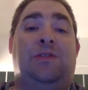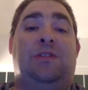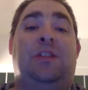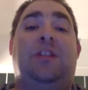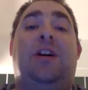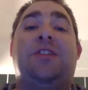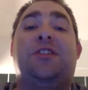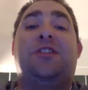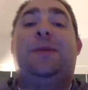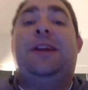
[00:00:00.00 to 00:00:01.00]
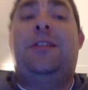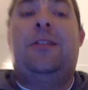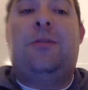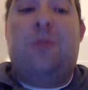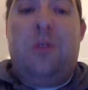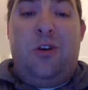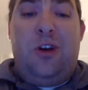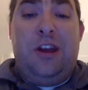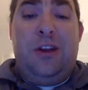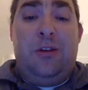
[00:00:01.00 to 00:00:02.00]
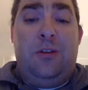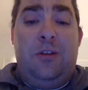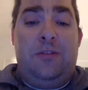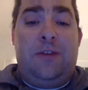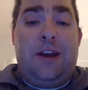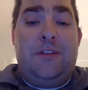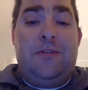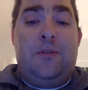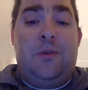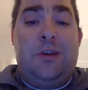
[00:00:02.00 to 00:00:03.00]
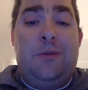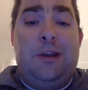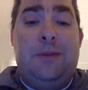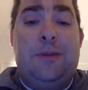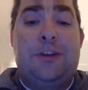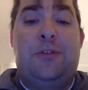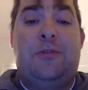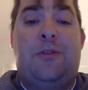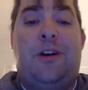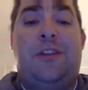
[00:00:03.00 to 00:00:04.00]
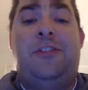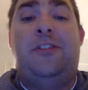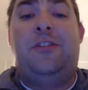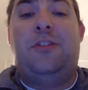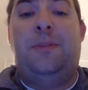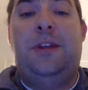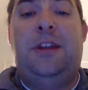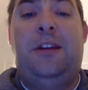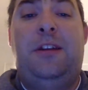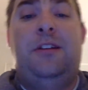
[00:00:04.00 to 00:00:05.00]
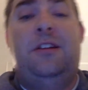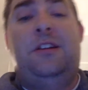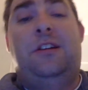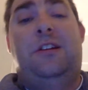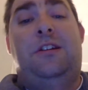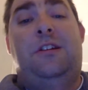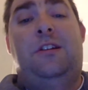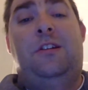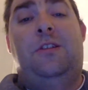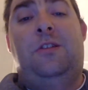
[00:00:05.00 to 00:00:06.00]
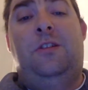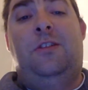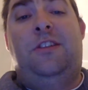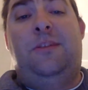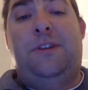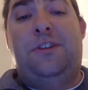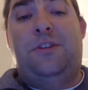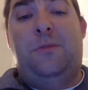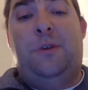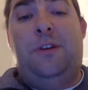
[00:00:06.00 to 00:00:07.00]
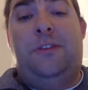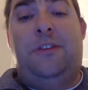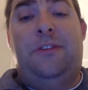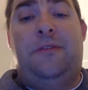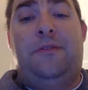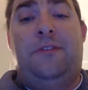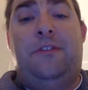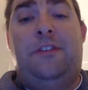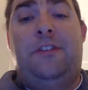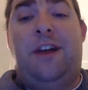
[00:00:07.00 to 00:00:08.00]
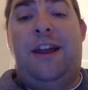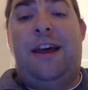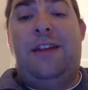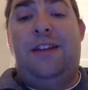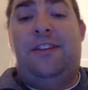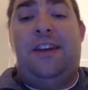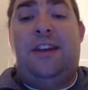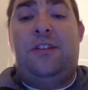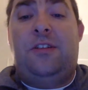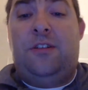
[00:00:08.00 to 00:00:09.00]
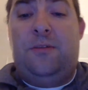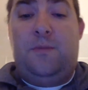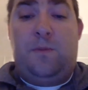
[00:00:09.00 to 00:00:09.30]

The Dodgers beat the Royals 5-4. Your winning pitcher was Ross Stripling. Your losing pitcher was Scott Alexander.